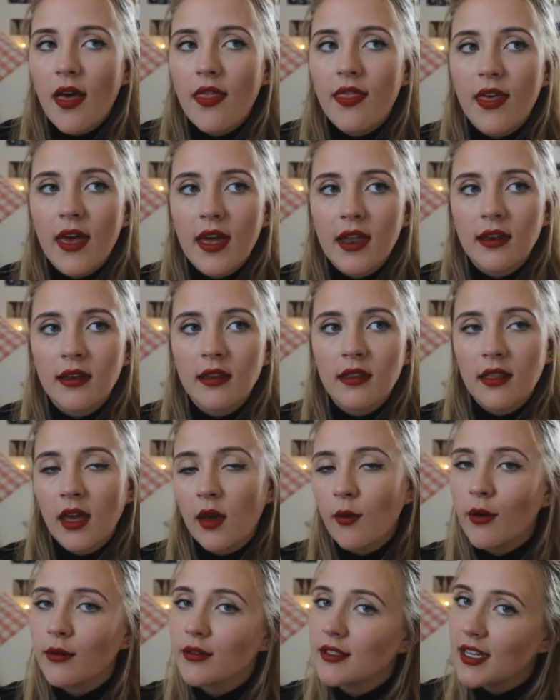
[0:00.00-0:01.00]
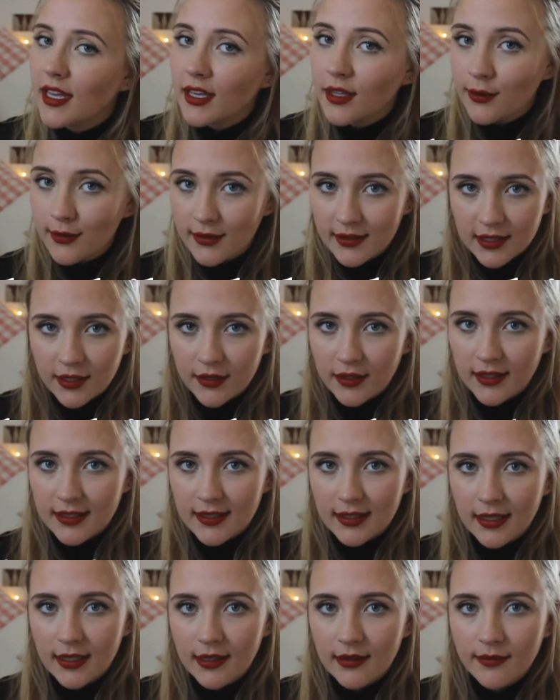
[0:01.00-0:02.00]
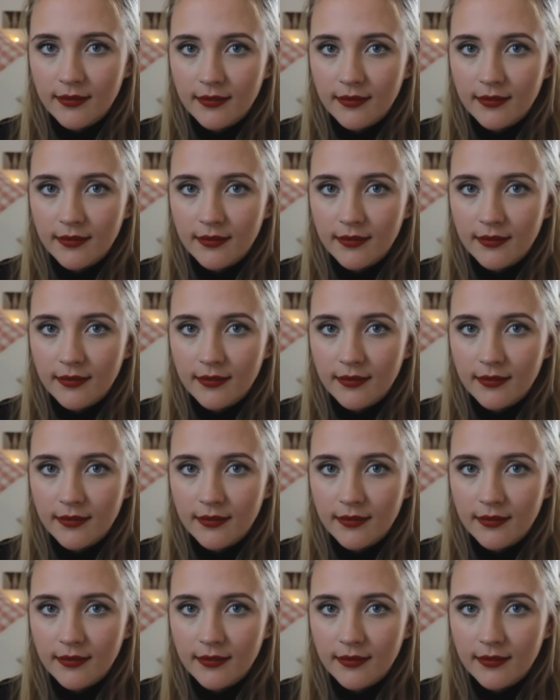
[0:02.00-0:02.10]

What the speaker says: then they won't take you seriously.